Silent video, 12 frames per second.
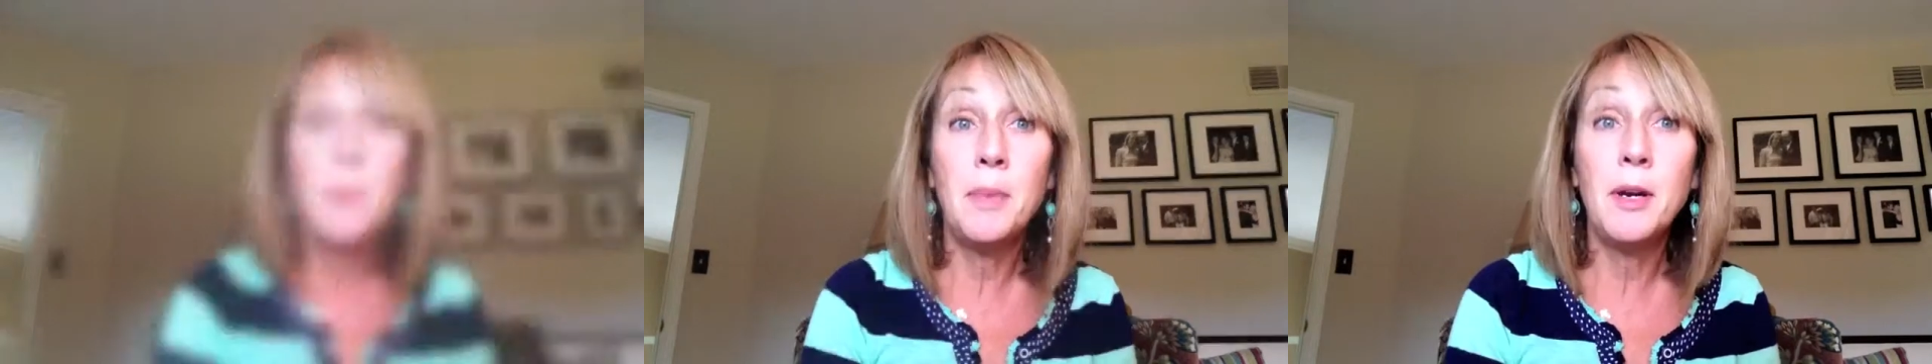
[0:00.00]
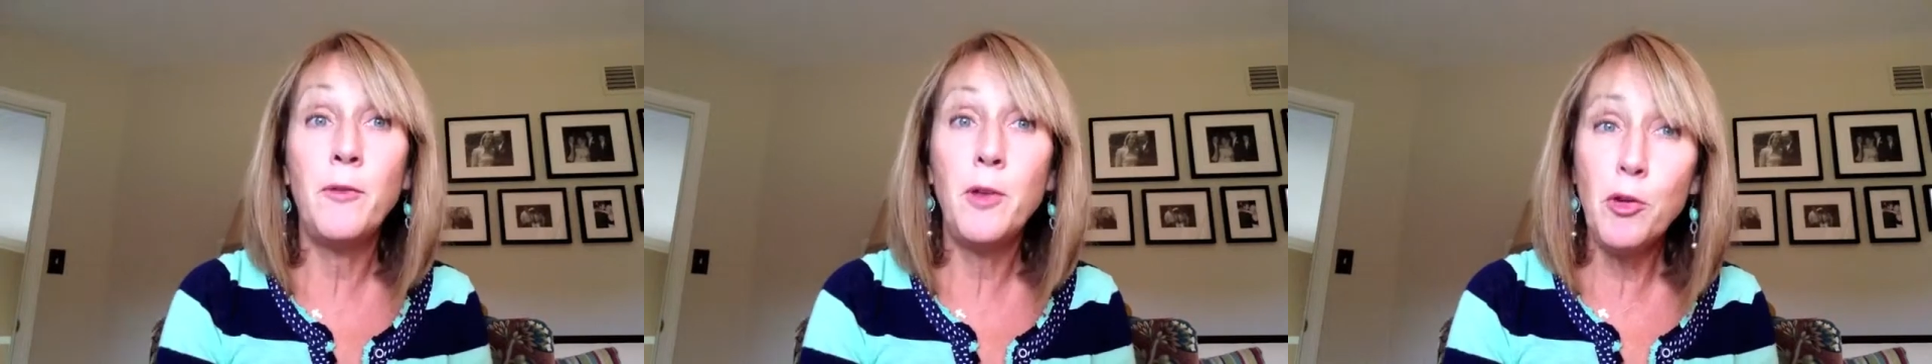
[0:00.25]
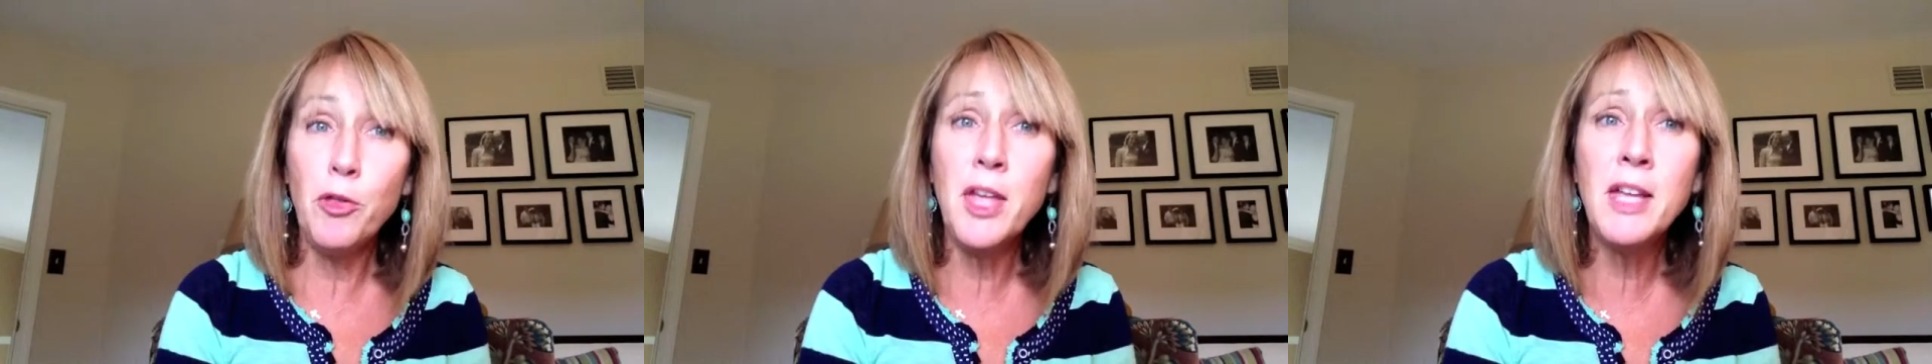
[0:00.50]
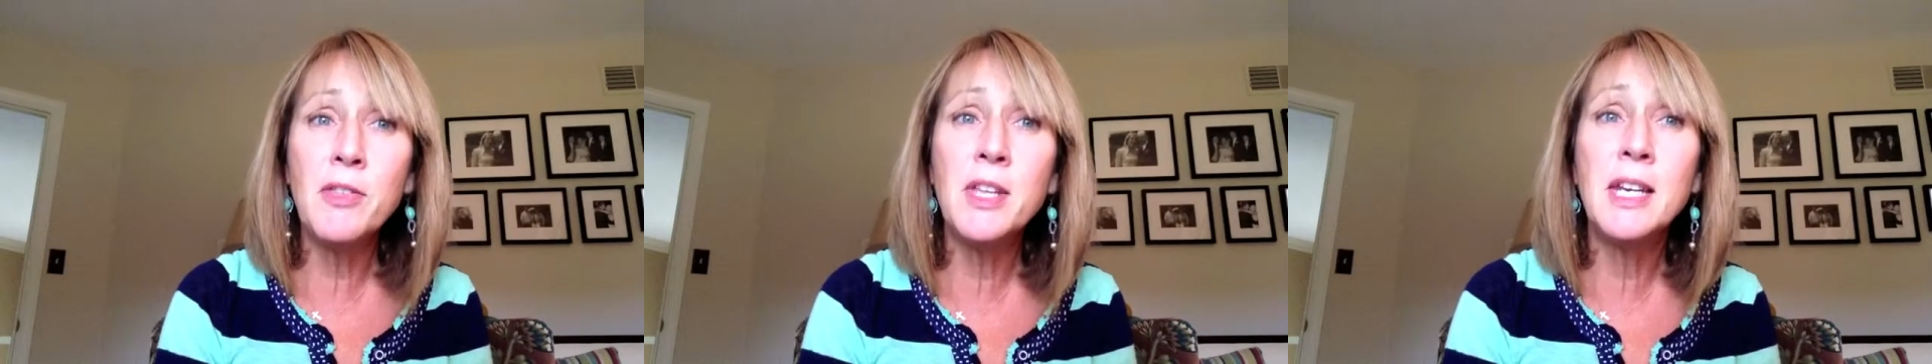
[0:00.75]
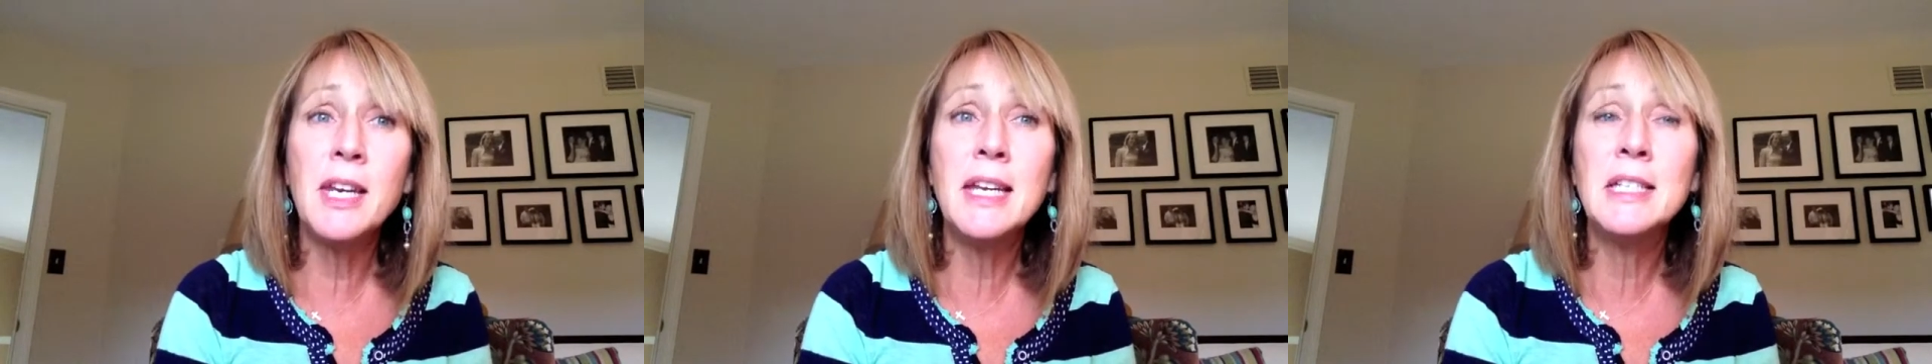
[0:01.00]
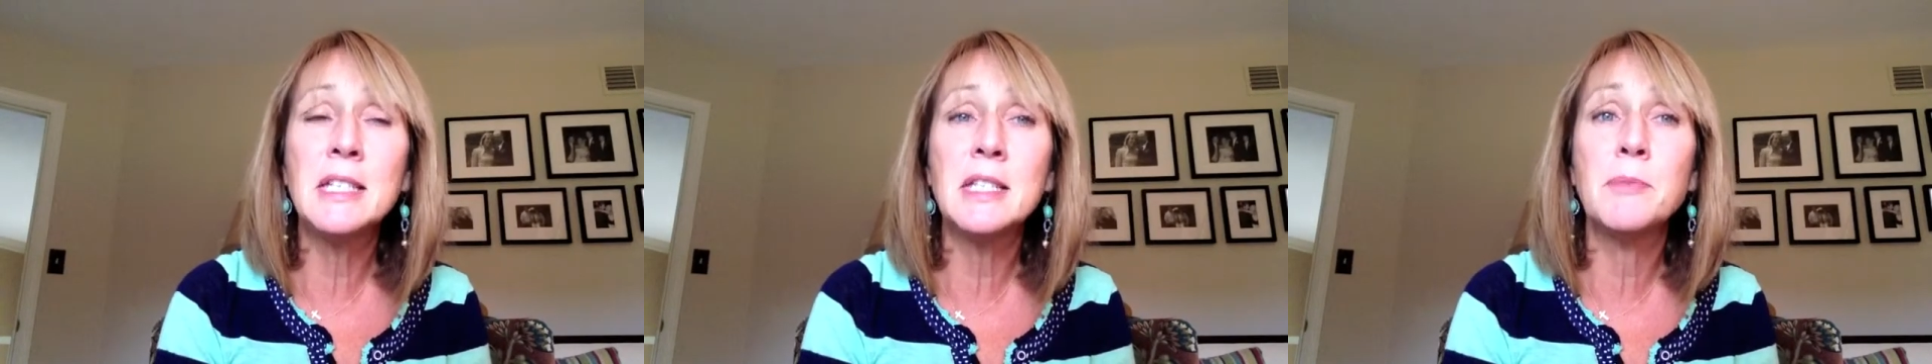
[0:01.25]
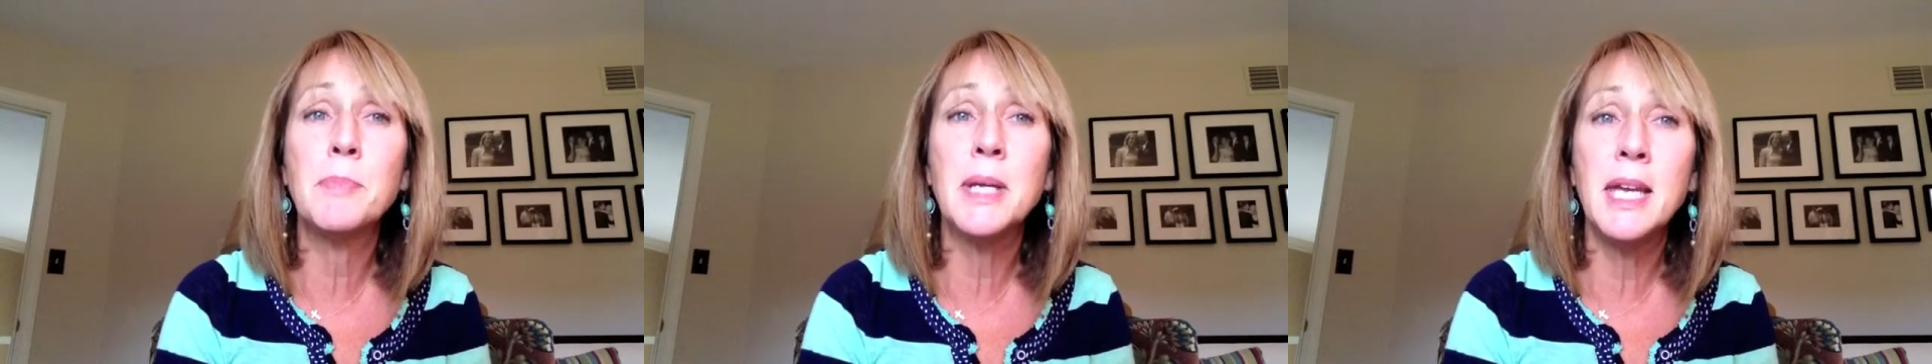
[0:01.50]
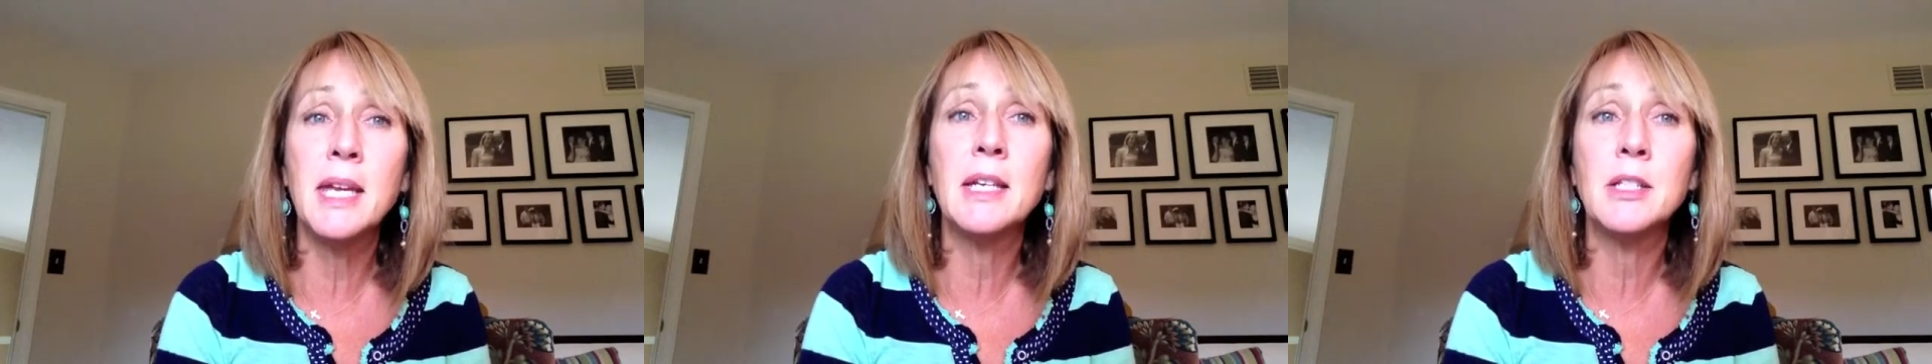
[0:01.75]
But if you think that it is
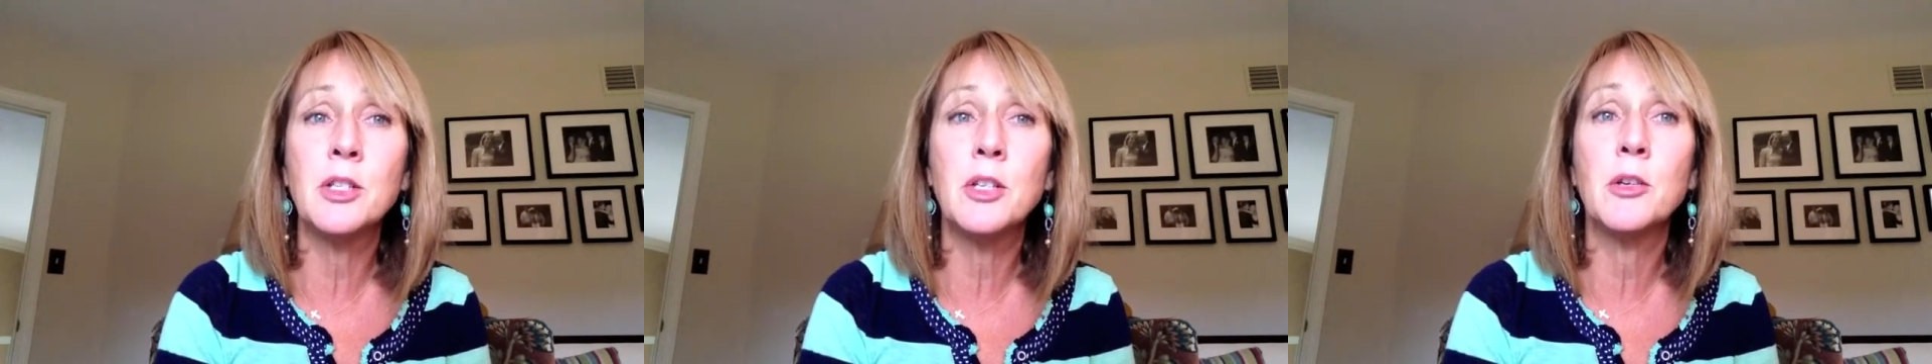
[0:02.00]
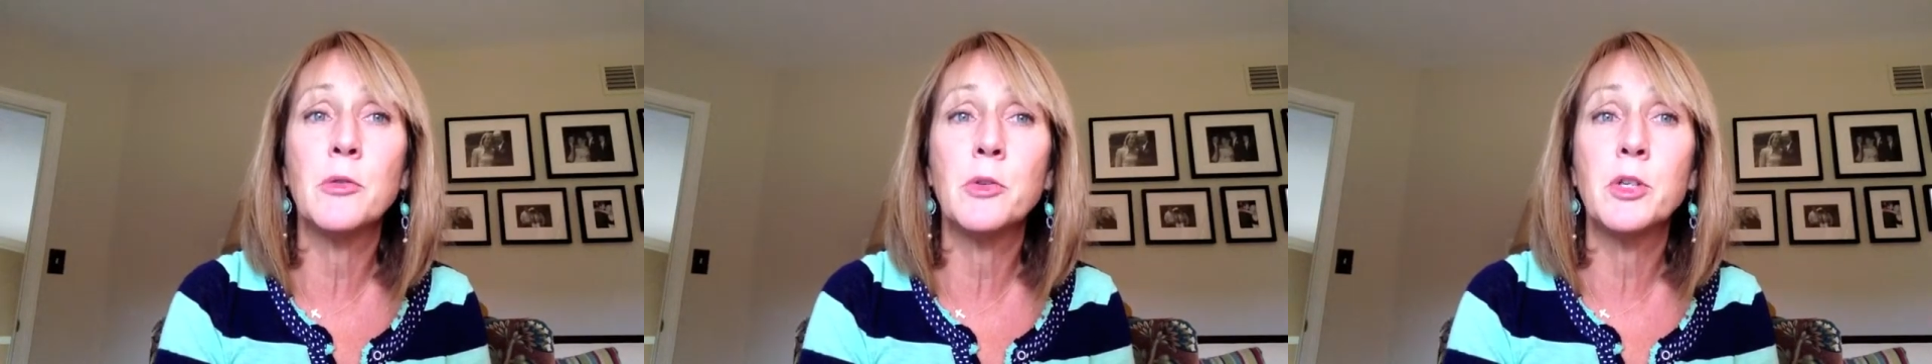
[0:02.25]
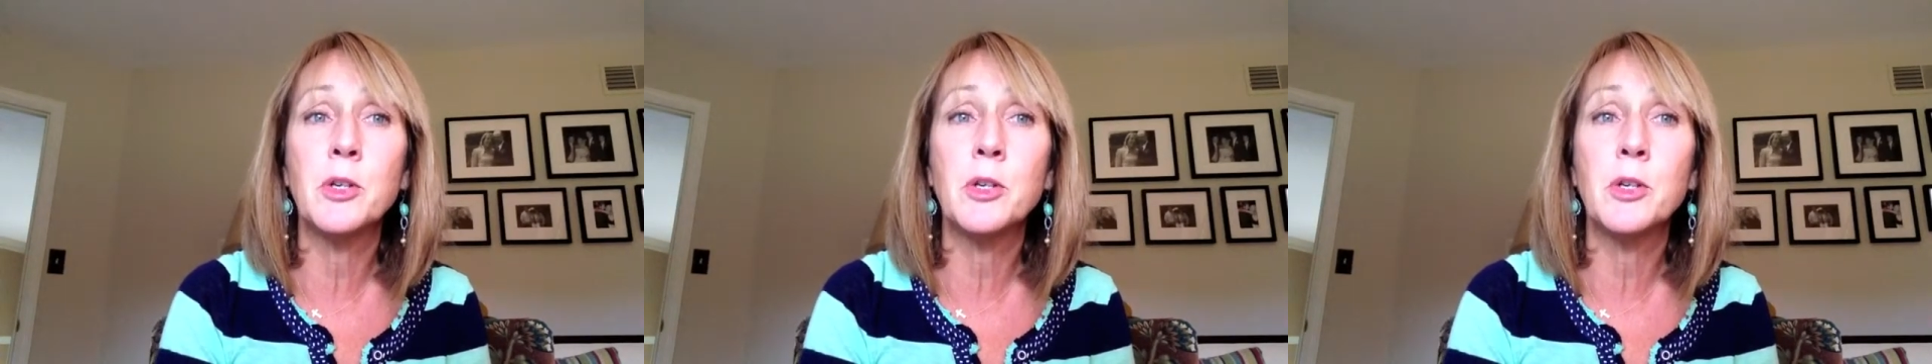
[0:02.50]
beginning to